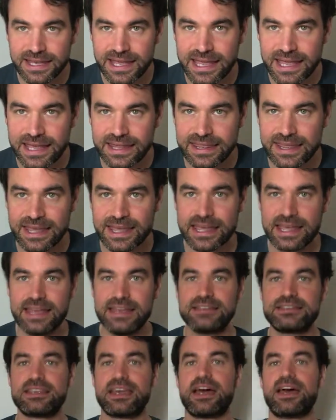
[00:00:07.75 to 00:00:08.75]
It
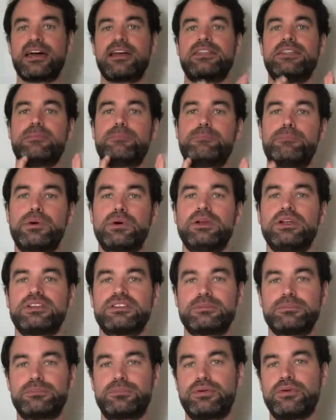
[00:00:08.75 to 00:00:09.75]
is the
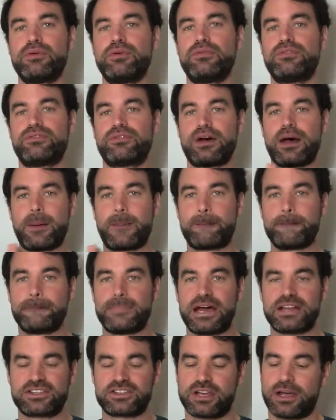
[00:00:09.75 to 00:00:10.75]
Bulletproof
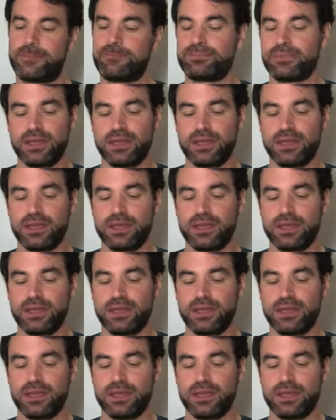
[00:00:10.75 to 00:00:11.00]
Matcha.